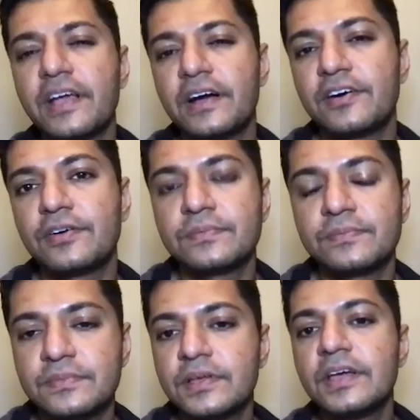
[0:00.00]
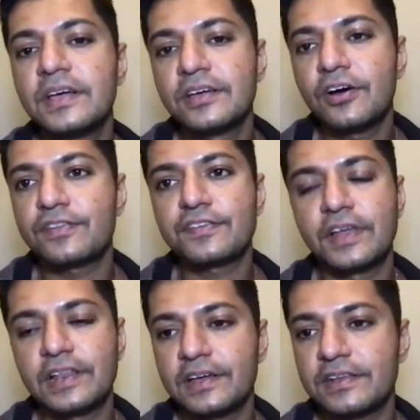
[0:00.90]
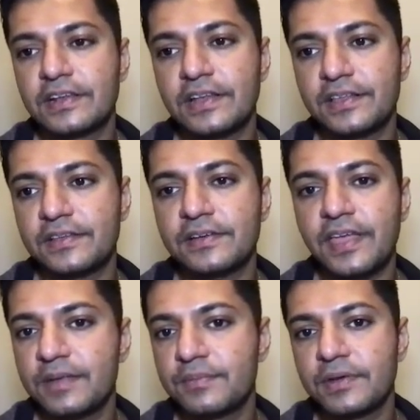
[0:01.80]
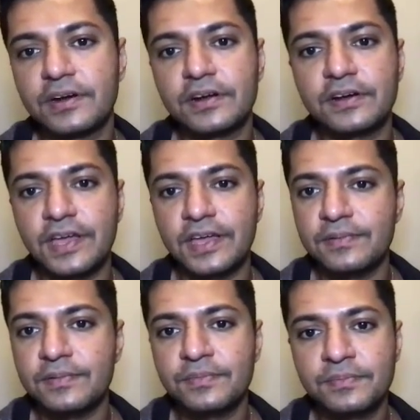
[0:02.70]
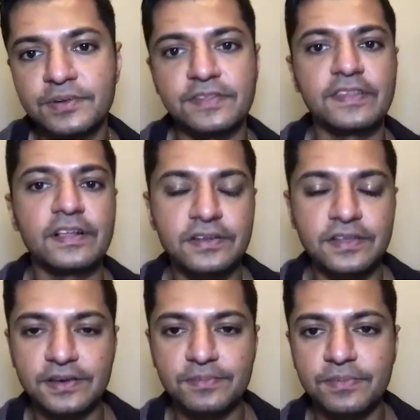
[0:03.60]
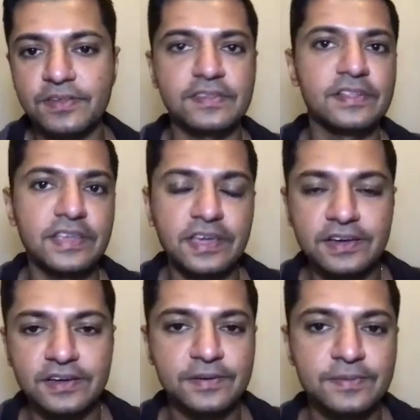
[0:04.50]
like how Australia did like the Canberra and Brazil did Brasilia,